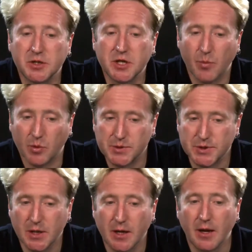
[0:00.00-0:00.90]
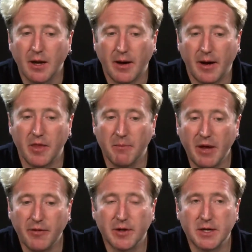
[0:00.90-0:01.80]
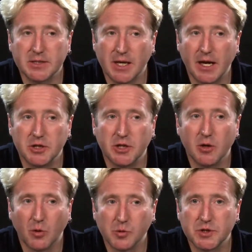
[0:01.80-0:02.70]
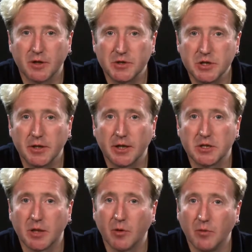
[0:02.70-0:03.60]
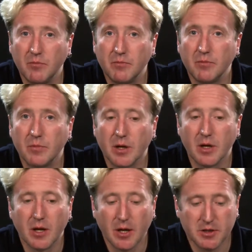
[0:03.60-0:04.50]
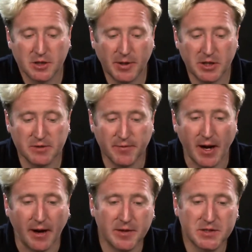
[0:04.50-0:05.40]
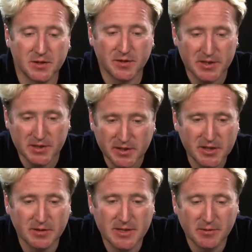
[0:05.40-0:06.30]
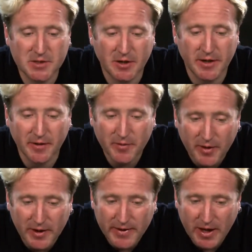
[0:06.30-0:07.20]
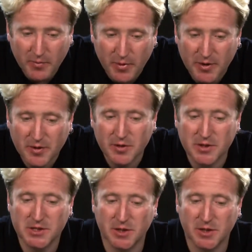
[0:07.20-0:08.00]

doubles, and the method is actually also returning a double. So because of that, this is the telltale sign that in the output, you see,